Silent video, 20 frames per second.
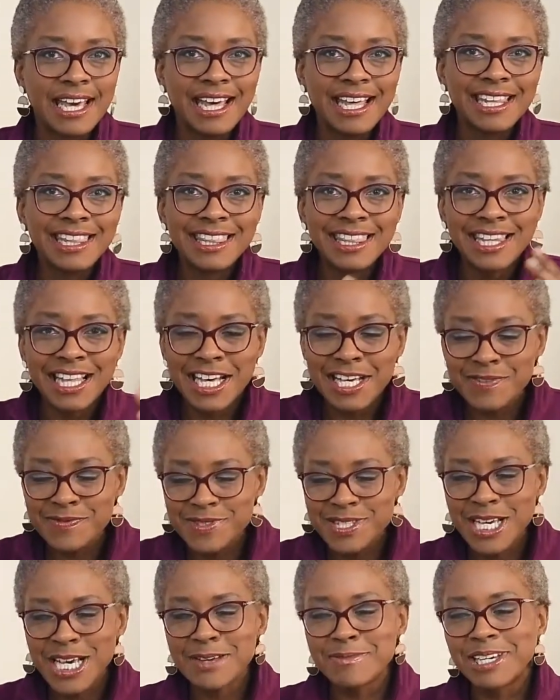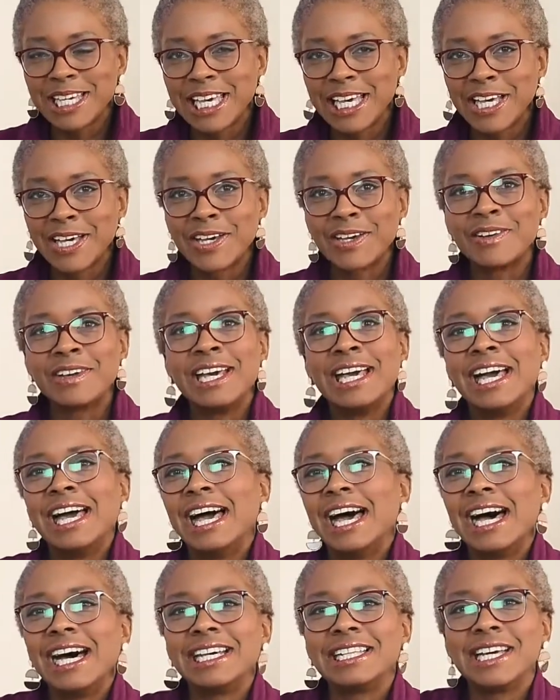a lifetime ago.
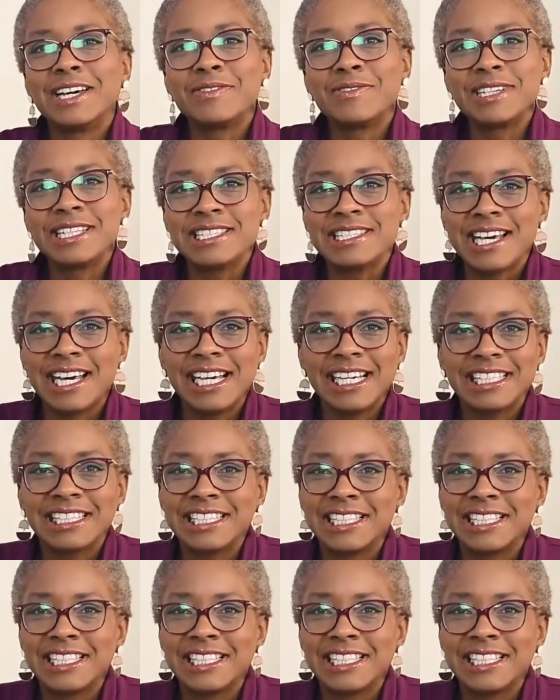And I wish I had